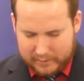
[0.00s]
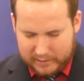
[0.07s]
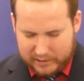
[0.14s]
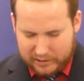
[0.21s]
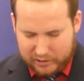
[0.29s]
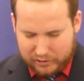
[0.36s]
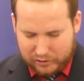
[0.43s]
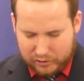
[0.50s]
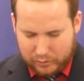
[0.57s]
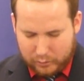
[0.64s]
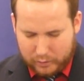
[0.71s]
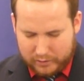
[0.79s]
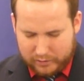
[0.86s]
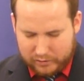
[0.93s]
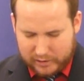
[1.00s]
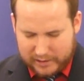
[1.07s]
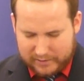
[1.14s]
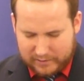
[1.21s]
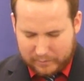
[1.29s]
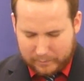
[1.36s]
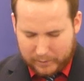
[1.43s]
In Yeshua,
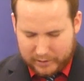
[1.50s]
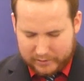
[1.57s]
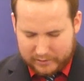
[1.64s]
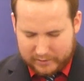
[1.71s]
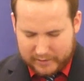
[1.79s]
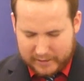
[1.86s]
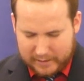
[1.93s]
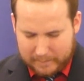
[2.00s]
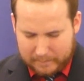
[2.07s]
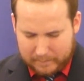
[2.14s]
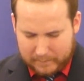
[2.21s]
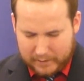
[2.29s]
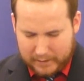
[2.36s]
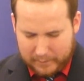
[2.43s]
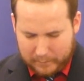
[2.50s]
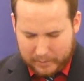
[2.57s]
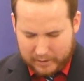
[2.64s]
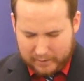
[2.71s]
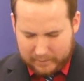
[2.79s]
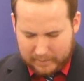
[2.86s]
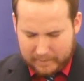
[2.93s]
Jesus' precious name.
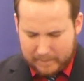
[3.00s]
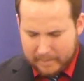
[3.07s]
Amen.